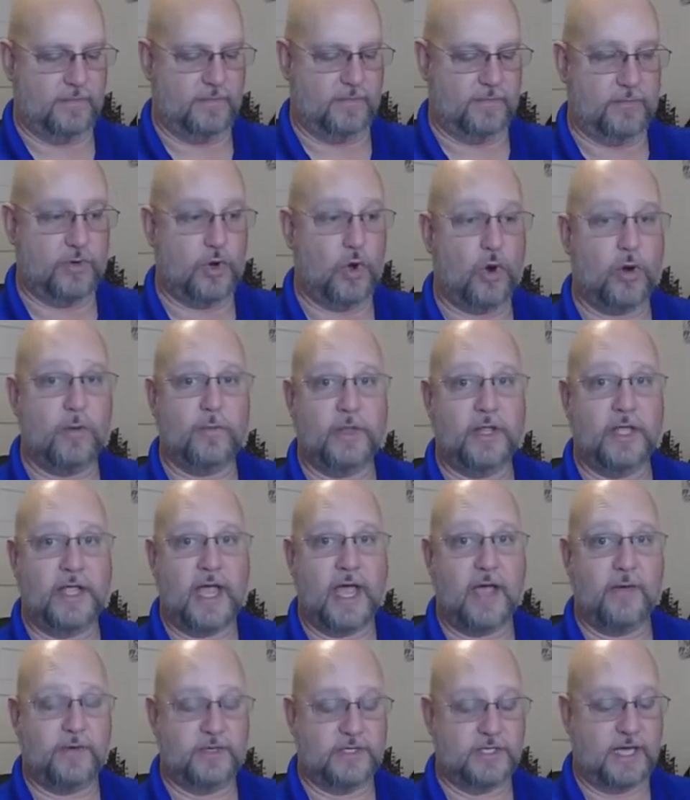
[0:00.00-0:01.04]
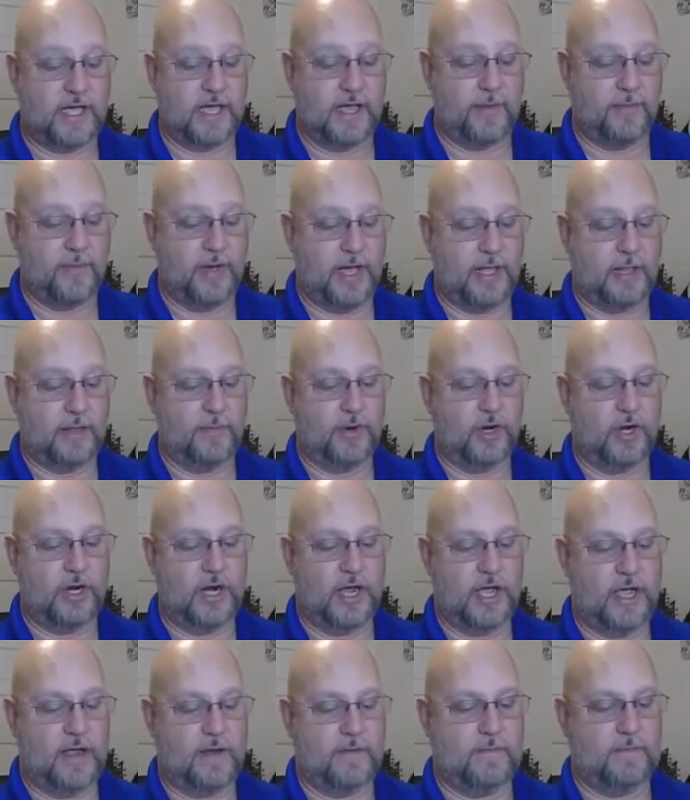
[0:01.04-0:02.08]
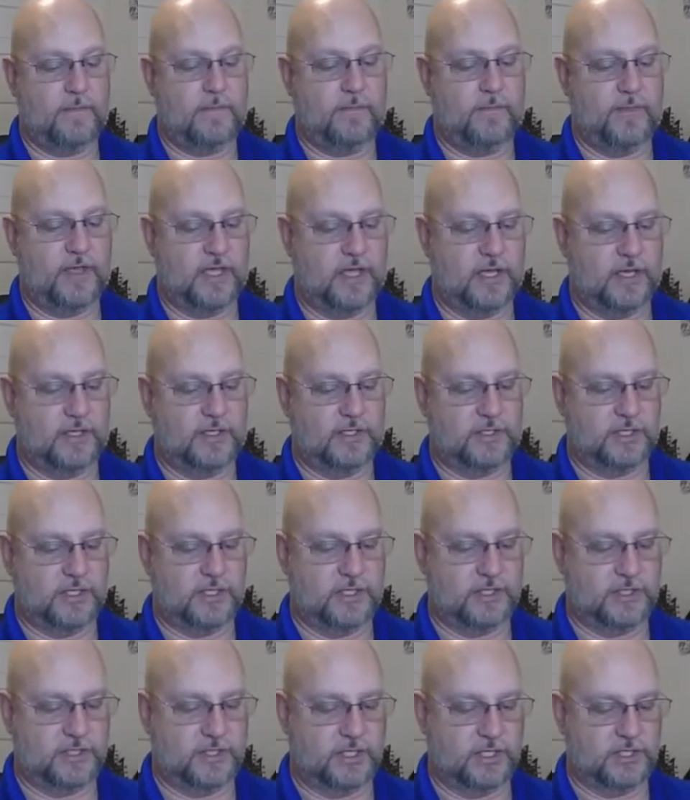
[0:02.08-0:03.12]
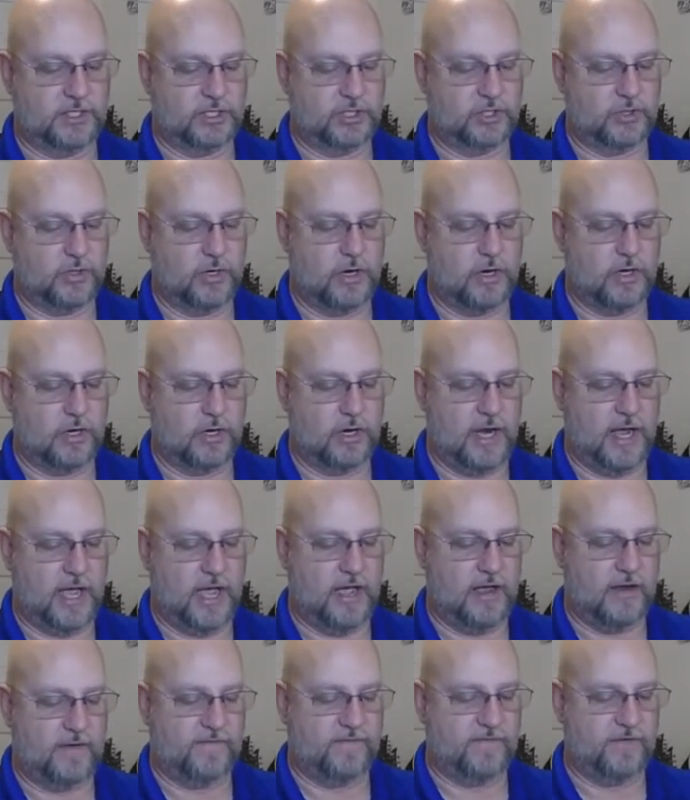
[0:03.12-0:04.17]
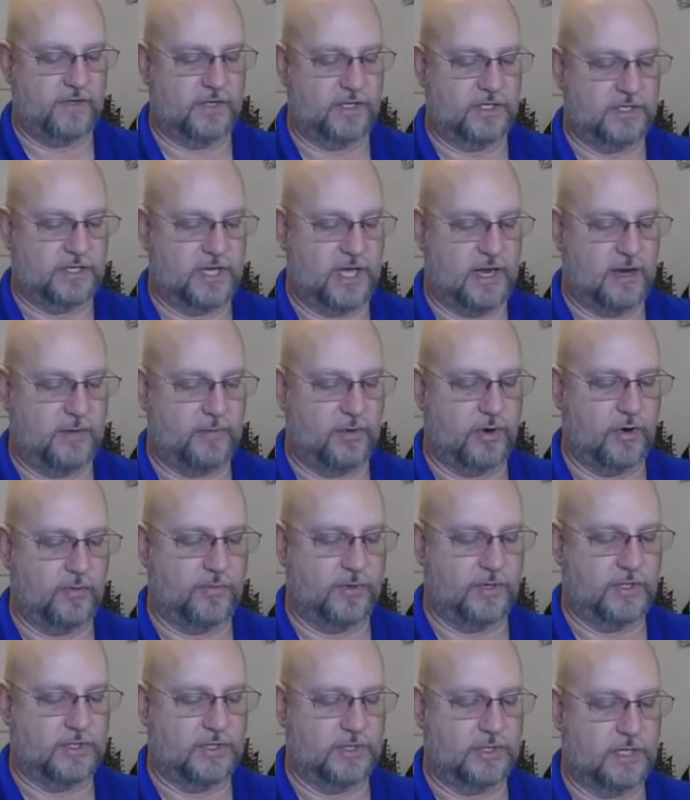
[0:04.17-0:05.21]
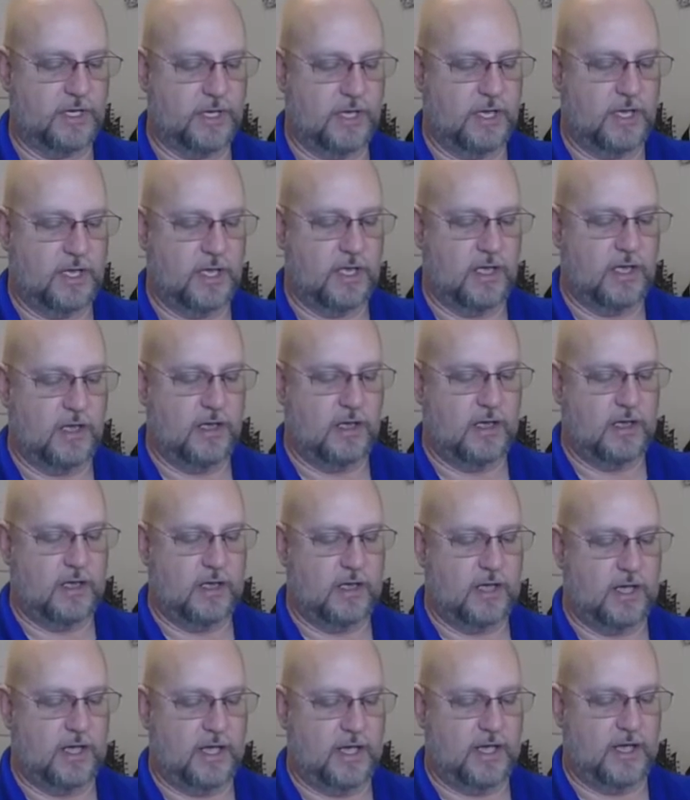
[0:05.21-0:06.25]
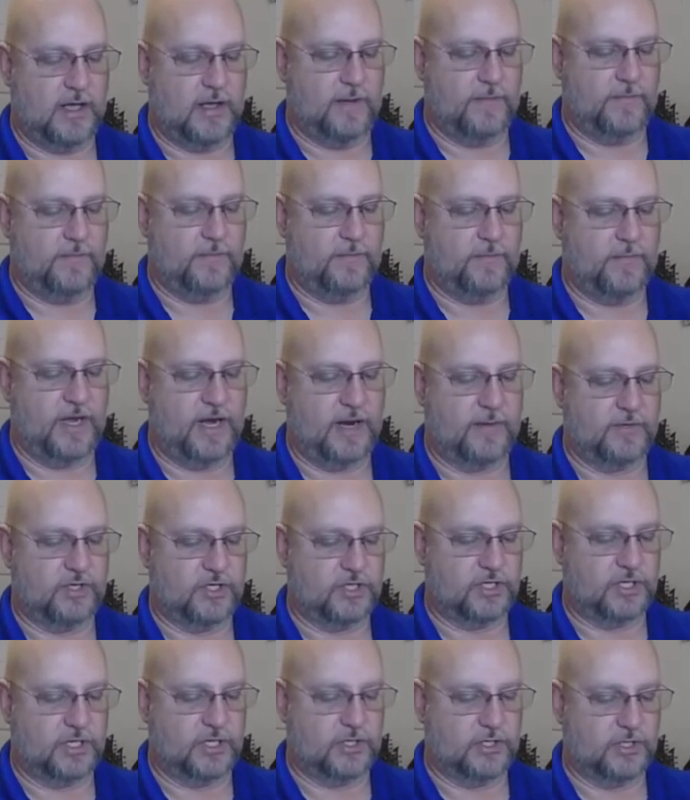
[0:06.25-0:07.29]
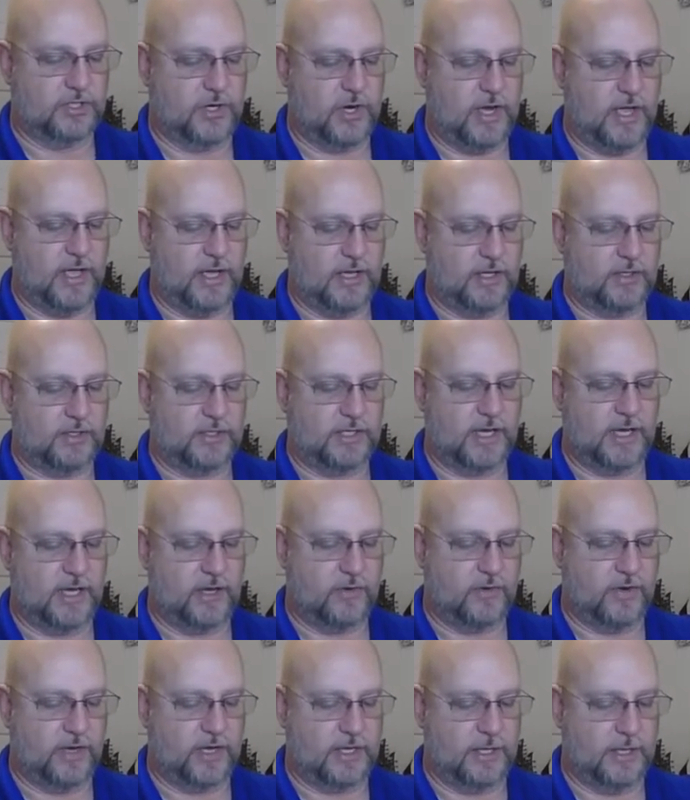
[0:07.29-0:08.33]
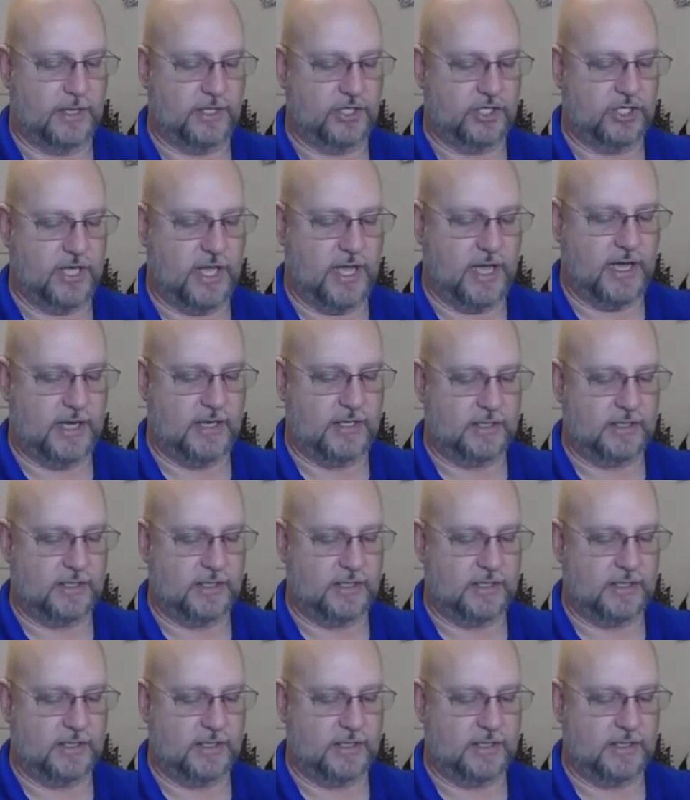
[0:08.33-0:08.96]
normally I would tie a Palomar knot because it's a stronger knot for this kind of purpose. But I'm just going to tie a quick clinch knot